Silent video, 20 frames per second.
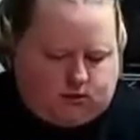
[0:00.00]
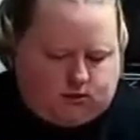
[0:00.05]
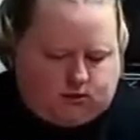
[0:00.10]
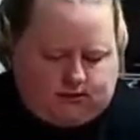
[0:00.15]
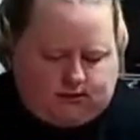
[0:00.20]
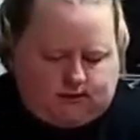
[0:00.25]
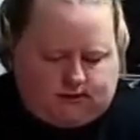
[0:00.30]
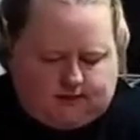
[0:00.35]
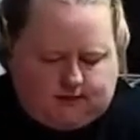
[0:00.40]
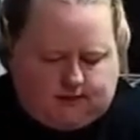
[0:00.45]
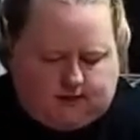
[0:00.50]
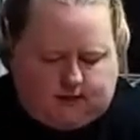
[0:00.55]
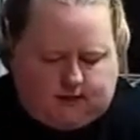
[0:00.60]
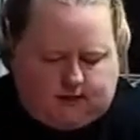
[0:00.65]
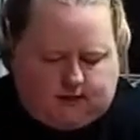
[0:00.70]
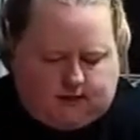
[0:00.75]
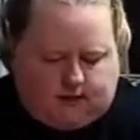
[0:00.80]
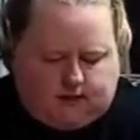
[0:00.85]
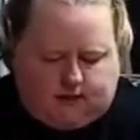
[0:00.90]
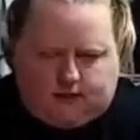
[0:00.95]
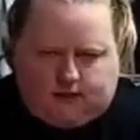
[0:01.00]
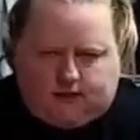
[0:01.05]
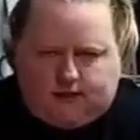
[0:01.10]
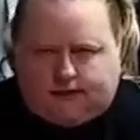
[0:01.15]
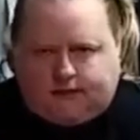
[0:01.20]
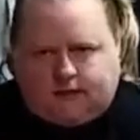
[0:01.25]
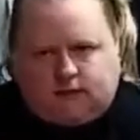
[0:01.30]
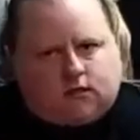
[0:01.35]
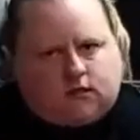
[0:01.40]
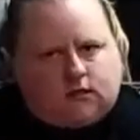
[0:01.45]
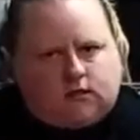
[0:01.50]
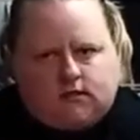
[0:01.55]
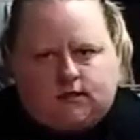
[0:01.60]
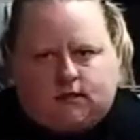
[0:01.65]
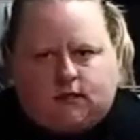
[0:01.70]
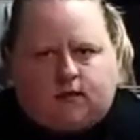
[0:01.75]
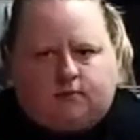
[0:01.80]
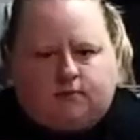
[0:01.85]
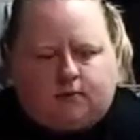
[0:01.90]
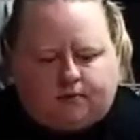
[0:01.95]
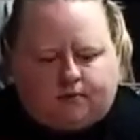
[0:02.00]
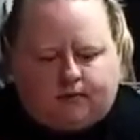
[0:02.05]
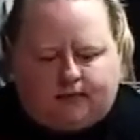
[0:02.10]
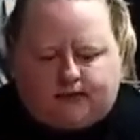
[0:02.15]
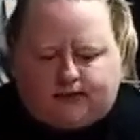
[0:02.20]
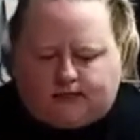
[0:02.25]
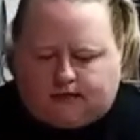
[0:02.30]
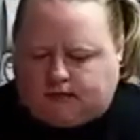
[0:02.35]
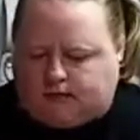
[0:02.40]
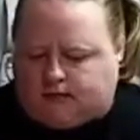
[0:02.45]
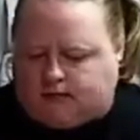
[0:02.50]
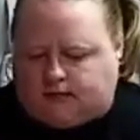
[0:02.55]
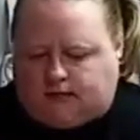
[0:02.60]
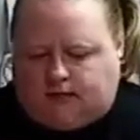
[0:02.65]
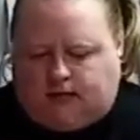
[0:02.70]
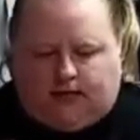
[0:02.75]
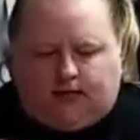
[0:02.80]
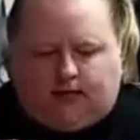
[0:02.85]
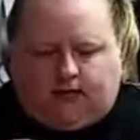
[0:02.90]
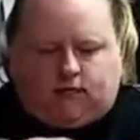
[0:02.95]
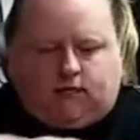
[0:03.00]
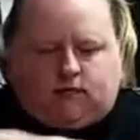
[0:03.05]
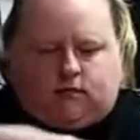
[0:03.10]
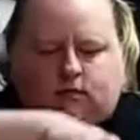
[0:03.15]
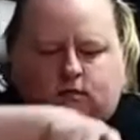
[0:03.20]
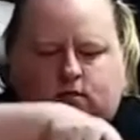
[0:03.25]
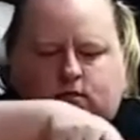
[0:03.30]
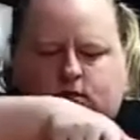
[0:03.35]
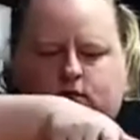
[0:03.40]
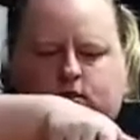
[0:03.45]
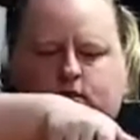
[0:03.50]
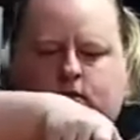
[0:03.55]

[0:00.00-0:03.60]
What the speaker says: as you can see, that took us a couple minutes. And